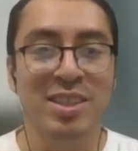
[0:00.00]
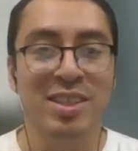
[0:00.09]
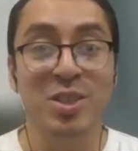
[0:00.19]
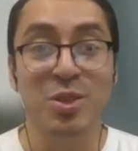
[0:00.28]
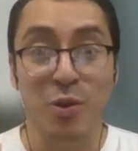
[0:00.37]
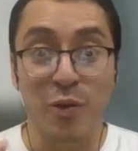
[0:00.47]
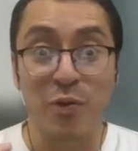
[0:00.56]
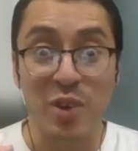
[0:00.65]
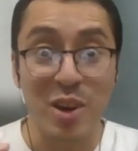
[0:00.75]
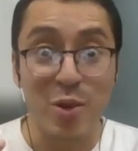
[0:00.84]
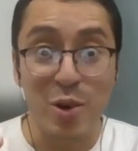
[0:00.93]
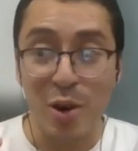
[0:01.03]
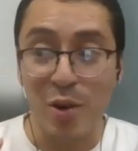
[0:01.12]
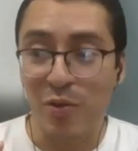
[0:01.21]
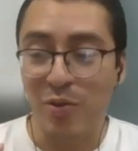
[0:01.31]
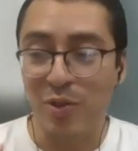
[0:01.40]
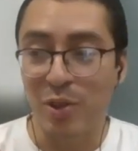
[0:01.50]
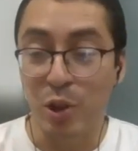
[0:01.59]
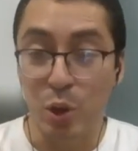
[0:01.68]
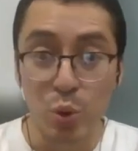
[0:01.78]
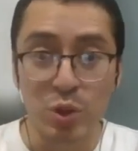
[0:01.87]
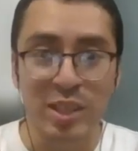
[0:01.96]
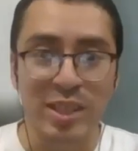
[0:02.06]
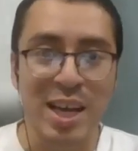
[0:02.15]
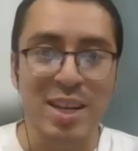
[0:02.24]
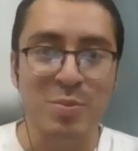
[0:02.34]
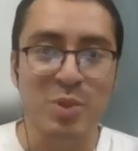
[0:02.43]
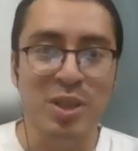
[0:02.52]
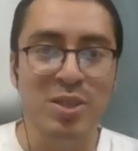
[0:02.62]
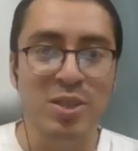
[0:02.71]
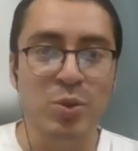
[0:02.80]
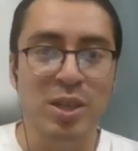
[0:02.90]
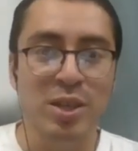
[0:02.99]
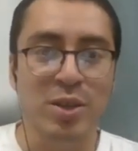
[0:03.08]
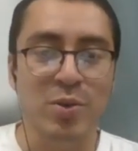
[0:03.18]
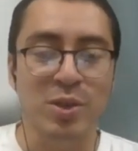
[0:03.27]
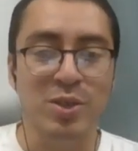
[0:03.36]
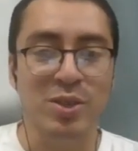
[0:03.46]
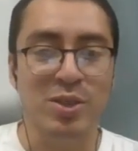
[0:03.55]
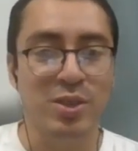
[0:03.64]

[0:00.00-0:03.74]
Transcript: then your fear of losing that begins to increase.